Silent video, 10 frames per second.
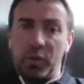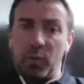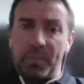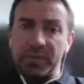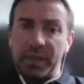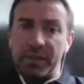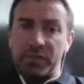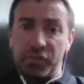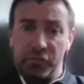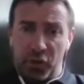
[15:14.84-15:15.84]
the
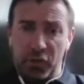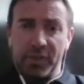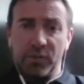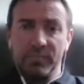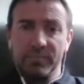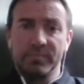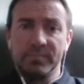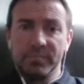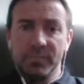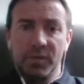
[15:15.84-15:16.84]
websites during lockdown,
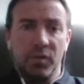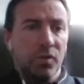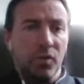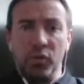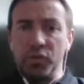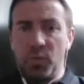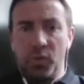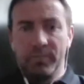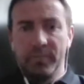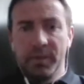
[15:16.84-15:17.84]
loads
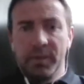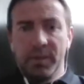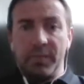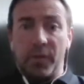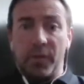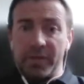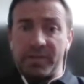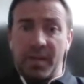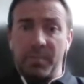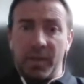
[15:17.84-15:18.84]
more for this
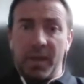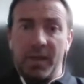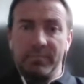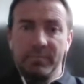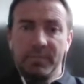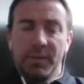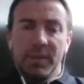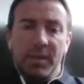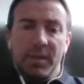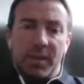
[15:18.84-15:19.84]
time of year.
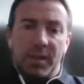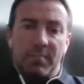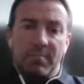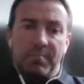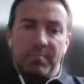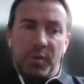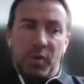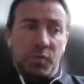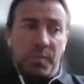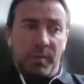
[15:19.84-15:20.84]

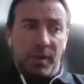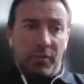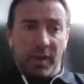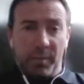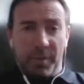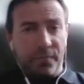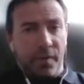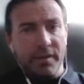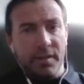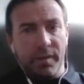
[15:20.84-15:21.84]
Because people are a little bit
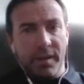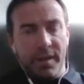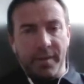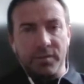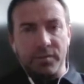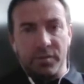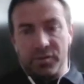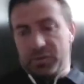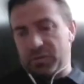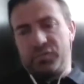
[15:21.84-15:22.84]
frightened out there, I think, so they
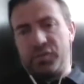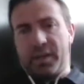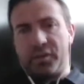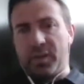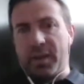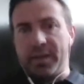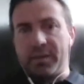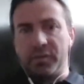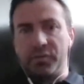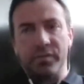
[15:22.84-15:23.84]
just check it
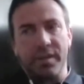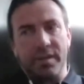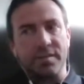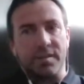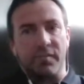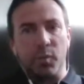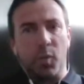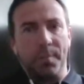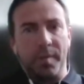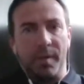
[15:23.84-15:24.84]
online and they don't necessarily
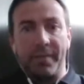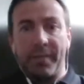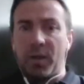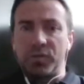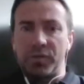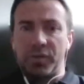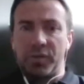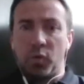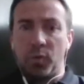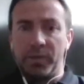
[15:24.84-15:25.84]
want people in the house at
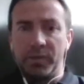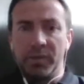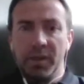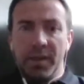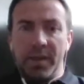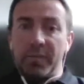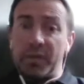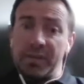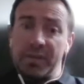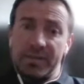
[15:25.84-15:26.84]
the moment. And
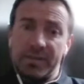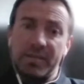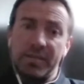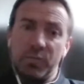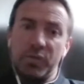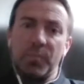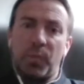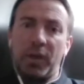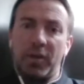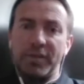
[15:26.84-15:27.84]
if it's a necessity, which a
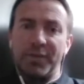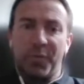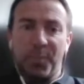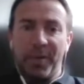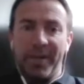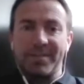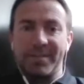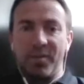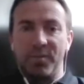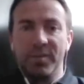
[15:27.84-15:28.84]
boiler is, if it breaks
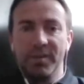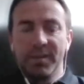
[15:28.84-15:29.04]
down,